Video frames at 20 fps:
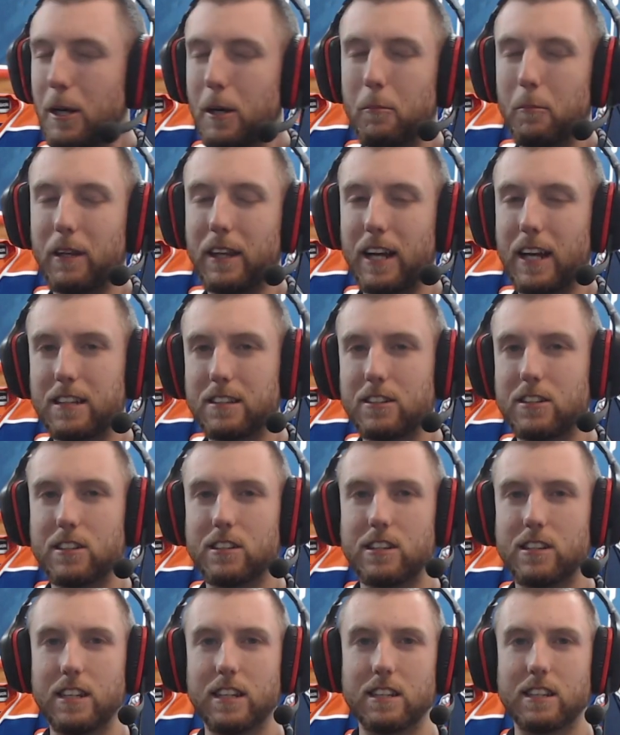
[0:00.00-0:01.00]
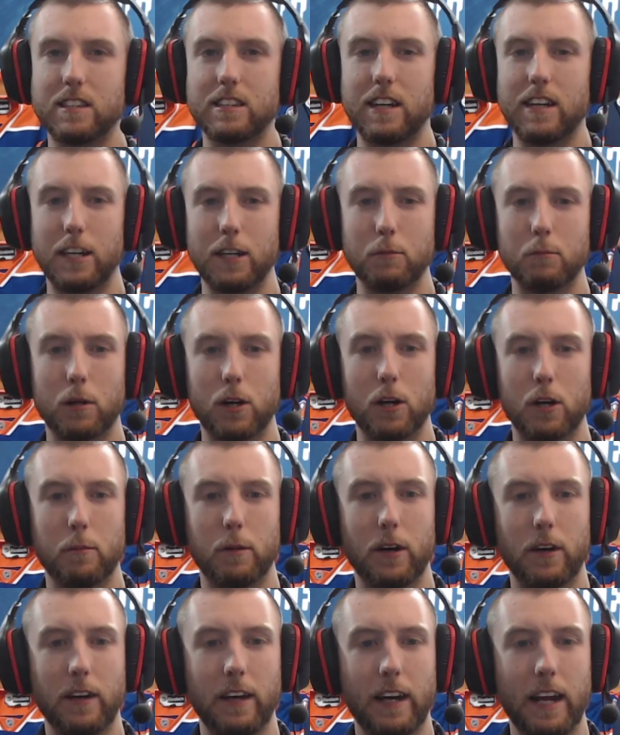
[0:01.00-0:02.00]
But that's just the exciting part
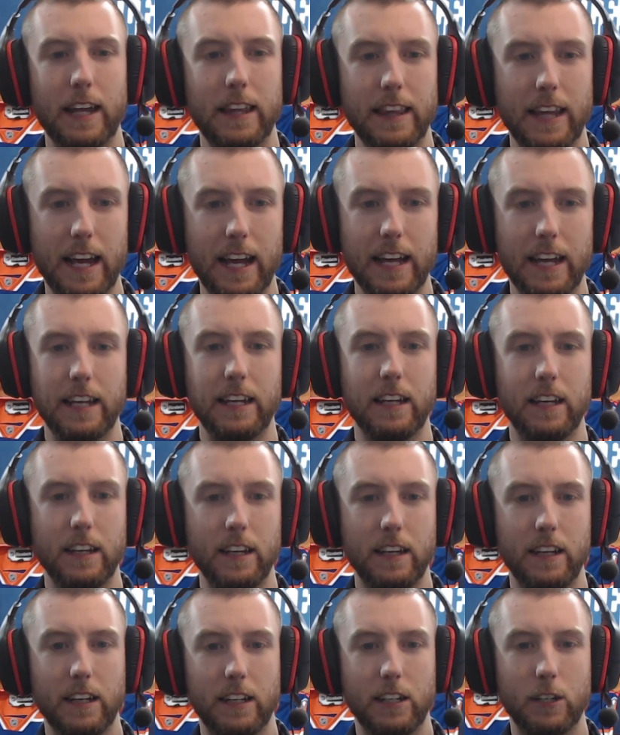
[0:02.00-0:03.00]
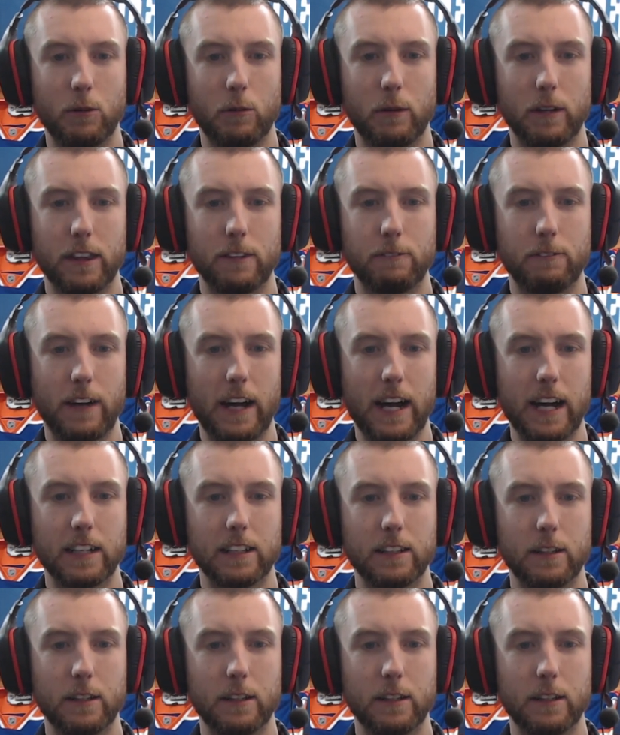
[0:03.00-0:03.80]
about it. And then, you know what? The fact of